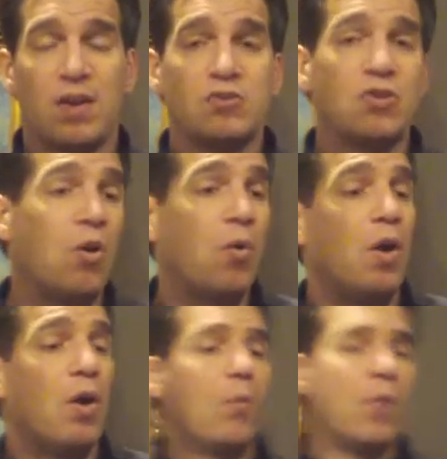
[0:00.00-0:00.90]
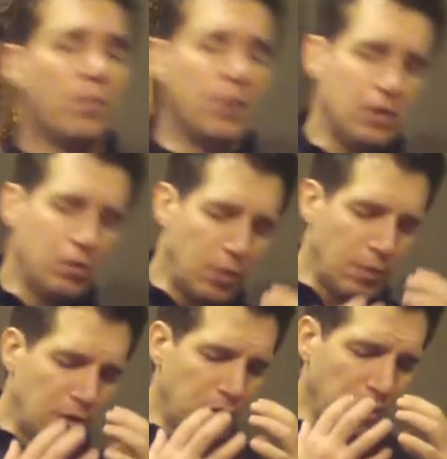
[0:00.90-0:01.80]
So when
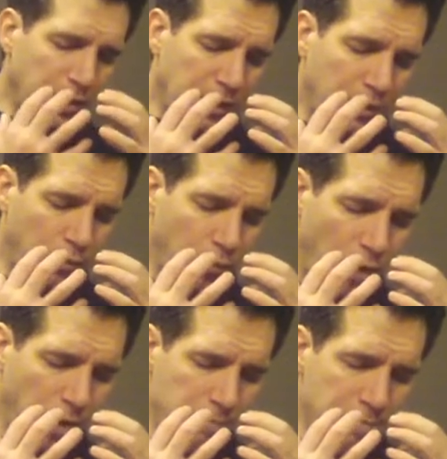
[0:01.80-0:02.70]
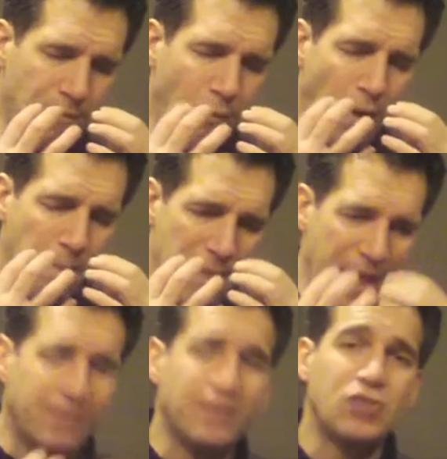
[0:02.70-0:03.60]
we look at what
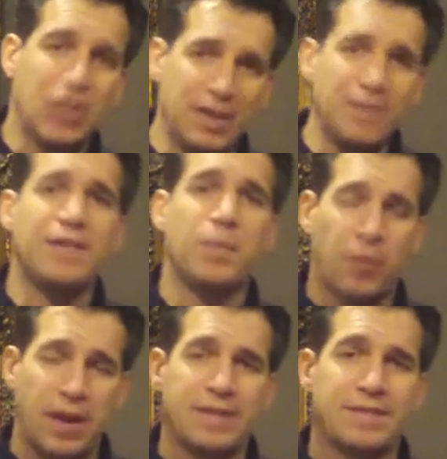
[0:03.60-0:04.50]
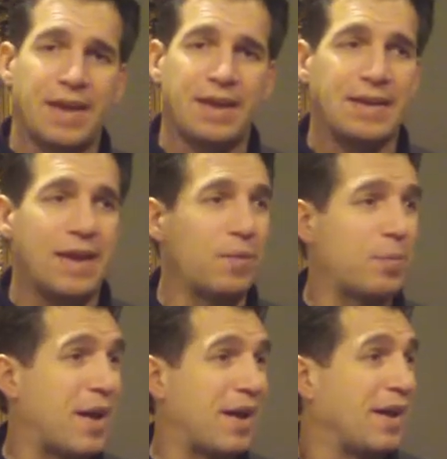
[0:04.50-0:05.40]
message is the brain sending down the
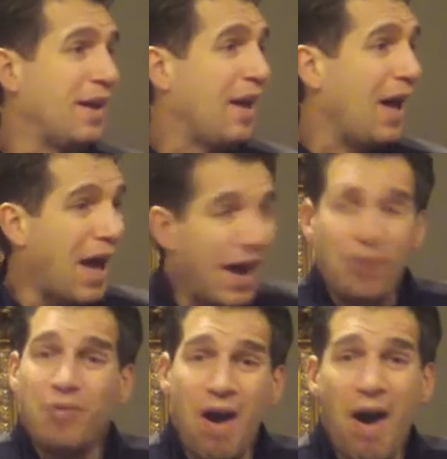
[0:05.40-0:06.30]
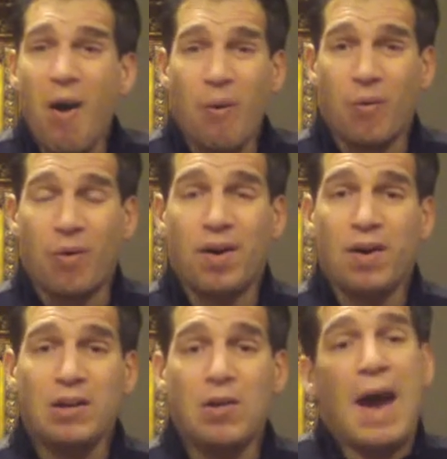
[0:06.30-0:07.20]
body, I don't know.
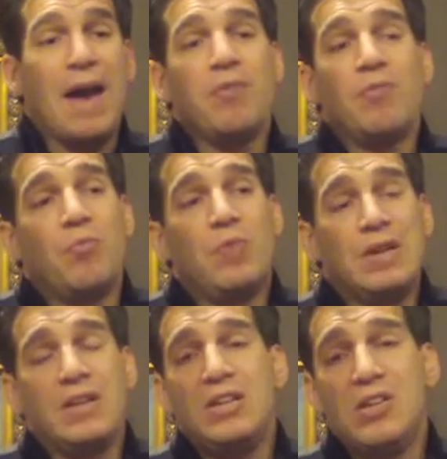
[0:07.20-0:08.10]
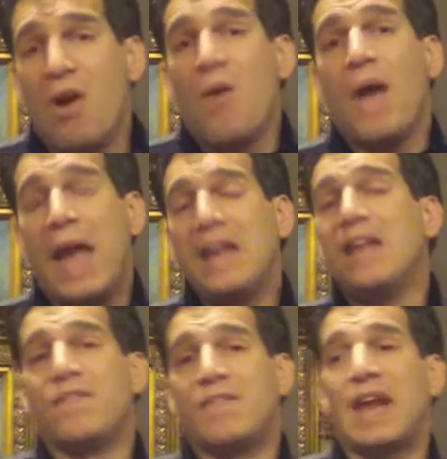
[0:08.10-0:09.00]
I don't really know
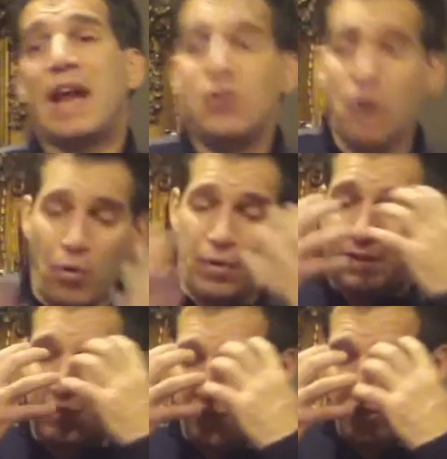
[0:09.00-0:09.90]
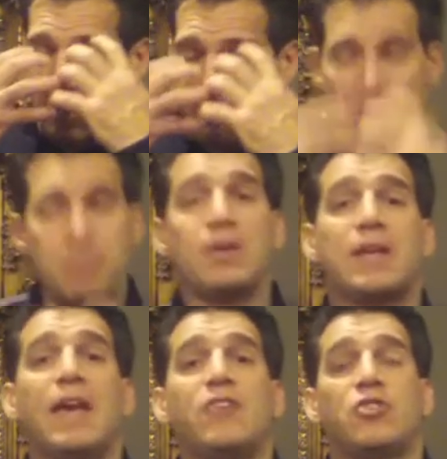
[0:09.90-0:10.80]
any of that. I know that there's some
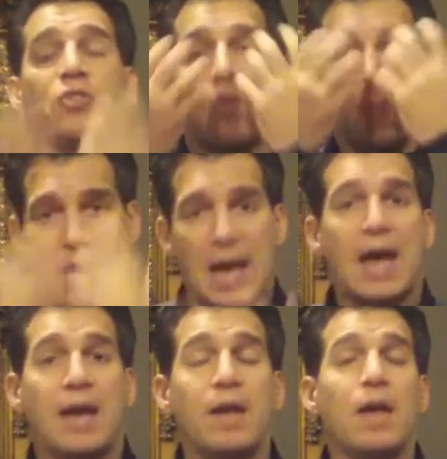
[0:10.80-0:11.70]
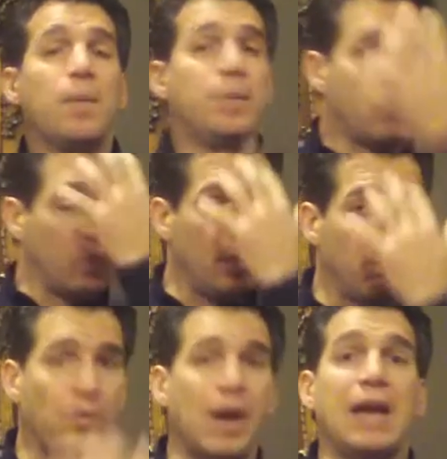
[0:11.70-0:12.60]
communication going on
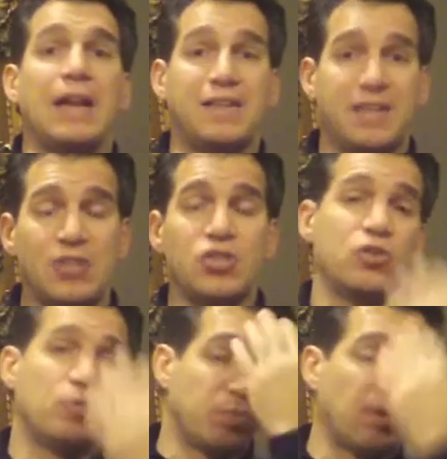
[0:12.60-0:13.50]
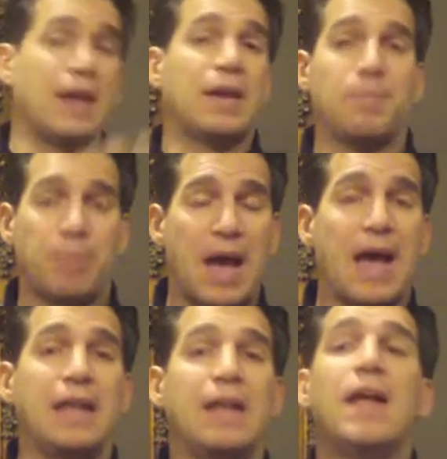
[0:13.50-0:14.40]
between brain and tissue, brain and
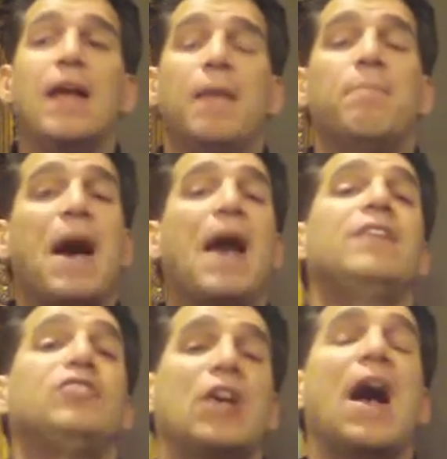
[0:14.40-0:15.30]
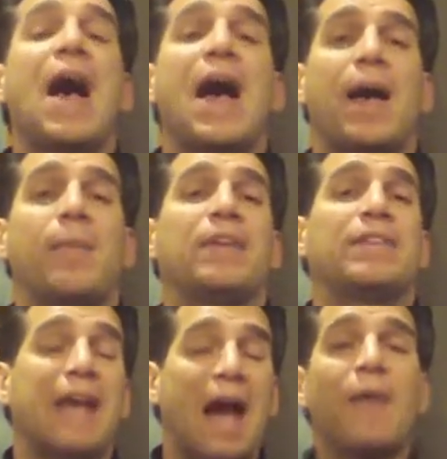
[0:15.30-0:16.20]
body, and my job
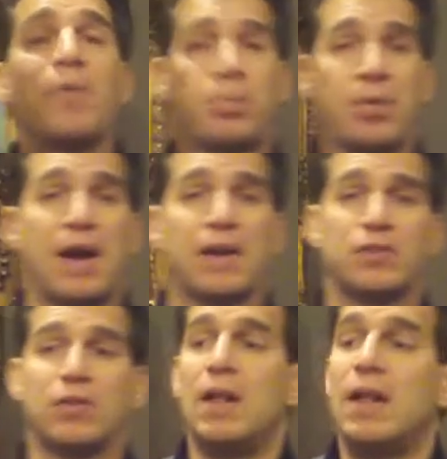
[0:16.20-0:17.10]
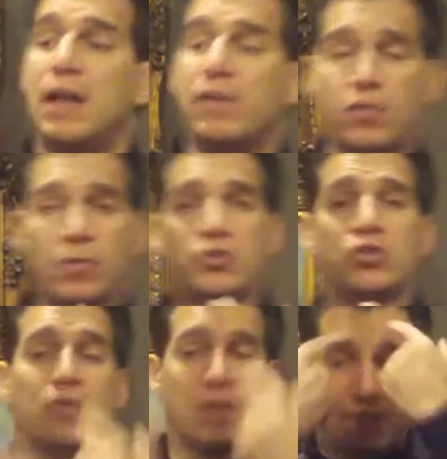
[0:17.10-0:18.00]
as a chiropractor is to
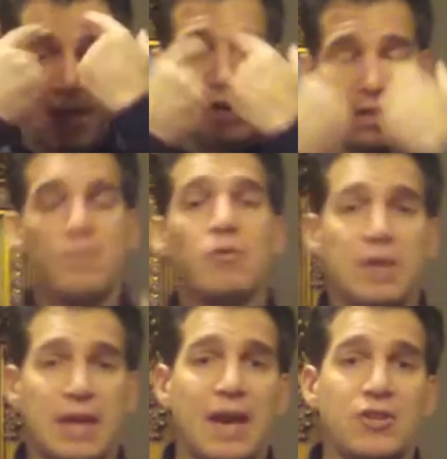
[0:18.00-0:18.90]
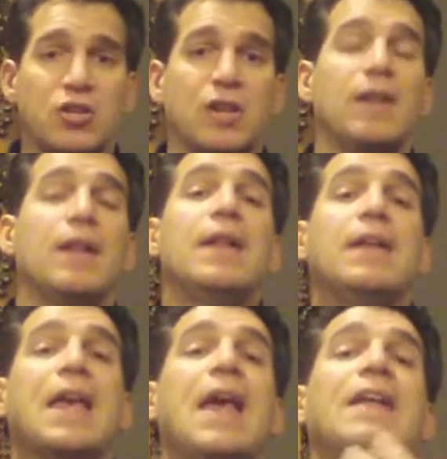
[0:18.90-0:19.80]
ensure that communication
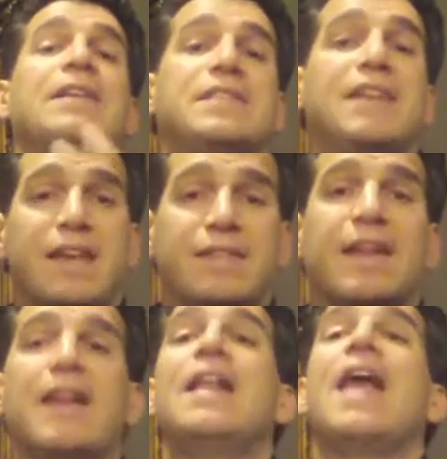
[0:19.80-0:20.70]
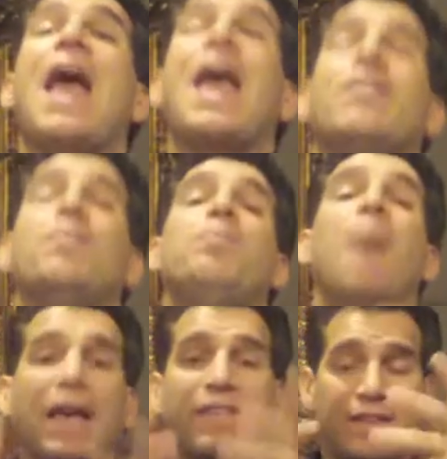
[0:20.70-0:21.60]
can exist as
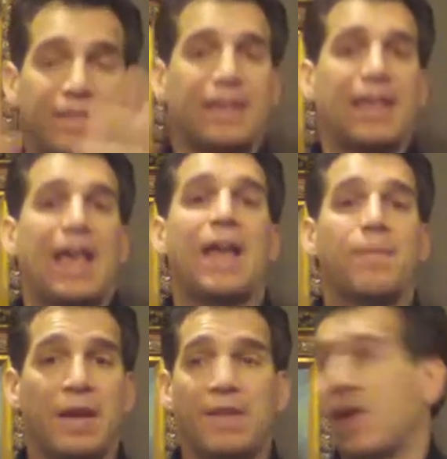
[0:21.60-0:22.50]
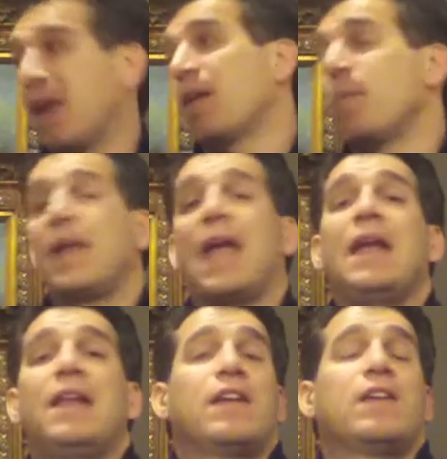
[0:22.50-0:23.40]
best as it can be. If I come in at
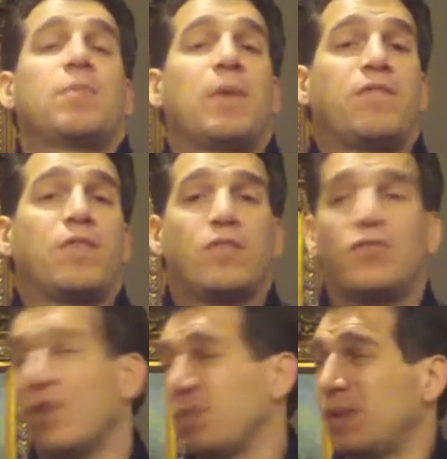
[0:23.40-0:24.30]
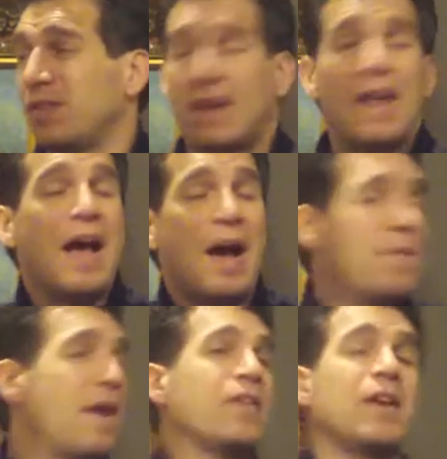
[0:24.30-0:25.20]
80 and it's my first adjustment, listen,
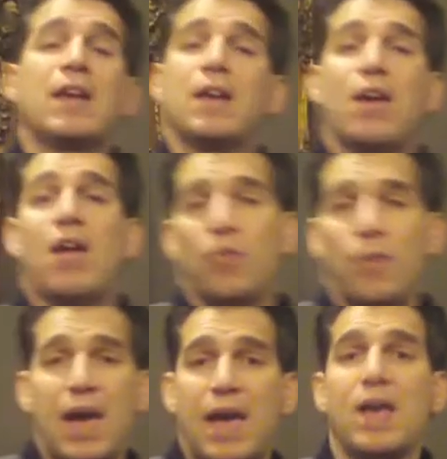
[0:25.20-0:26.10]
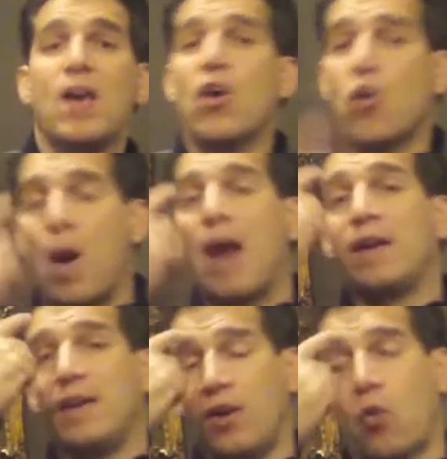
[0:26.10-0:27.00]
I'm never going to get it all the way.
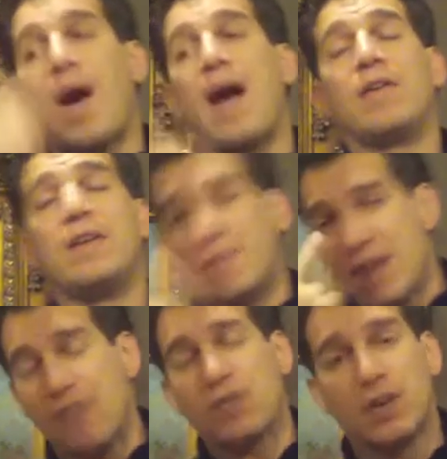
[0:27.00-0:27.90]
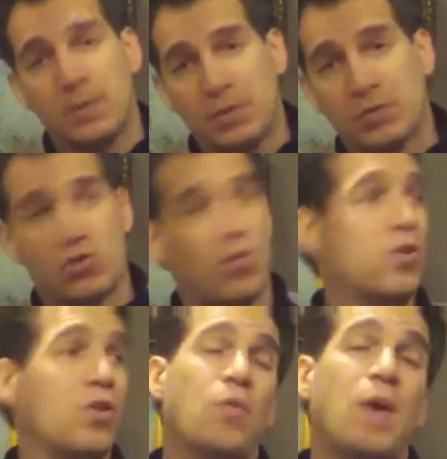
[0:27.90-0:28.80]
Quantity and quality is never going to be
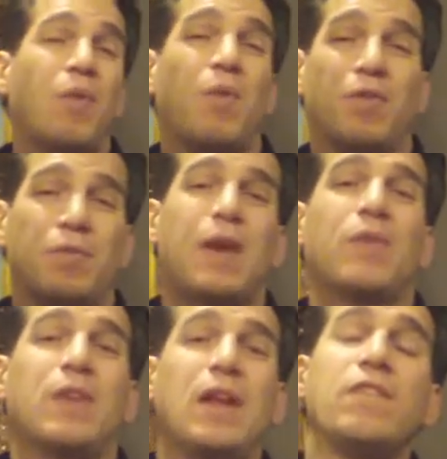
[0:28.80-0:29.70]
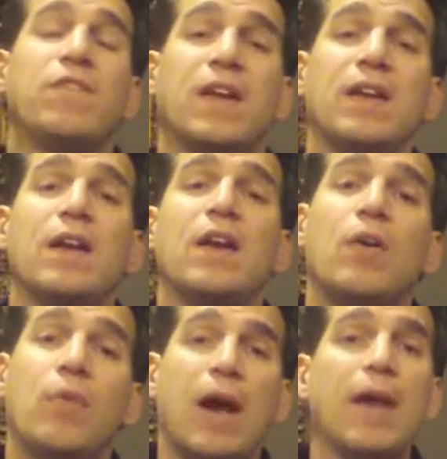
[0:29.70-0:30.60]
restored to the way it was when I was an infant,
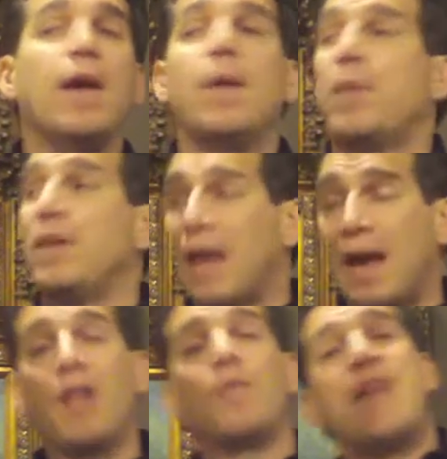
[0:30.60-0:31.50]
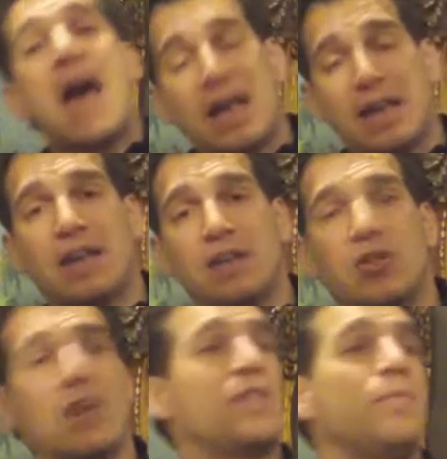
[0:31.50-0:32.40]
right? But hell, not getting
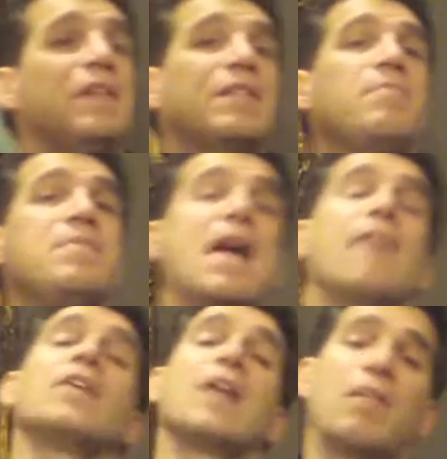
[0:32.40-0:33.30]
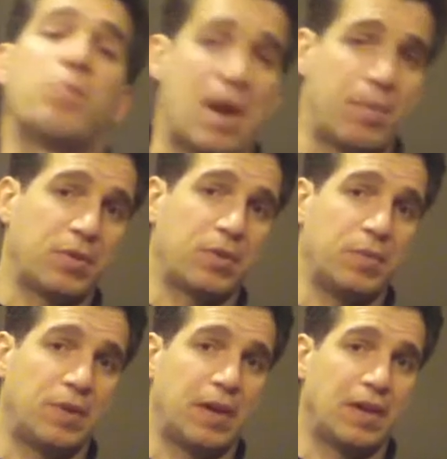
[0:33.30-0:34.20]
adjusted means I'm never going to have proper
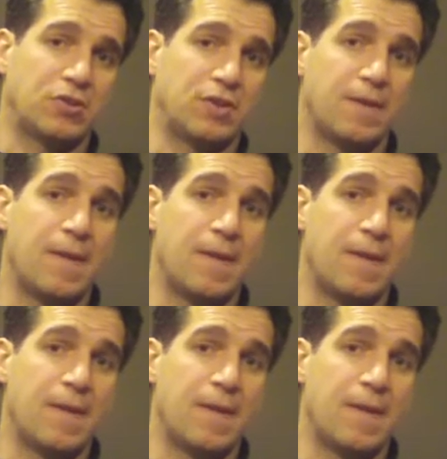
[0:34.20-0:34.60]
communication.